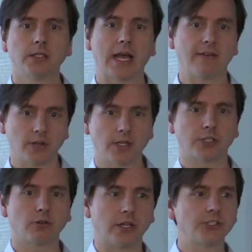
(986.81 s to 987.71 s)
to have an
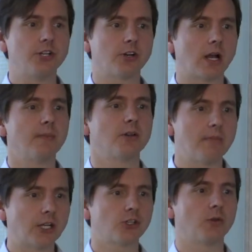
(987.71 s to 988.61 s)
industrial engineer come in to
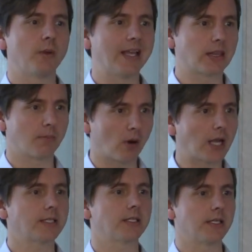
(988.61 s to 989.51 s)
make sure that we get the
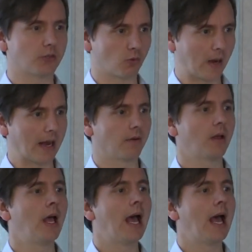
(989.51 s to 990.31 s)
processes around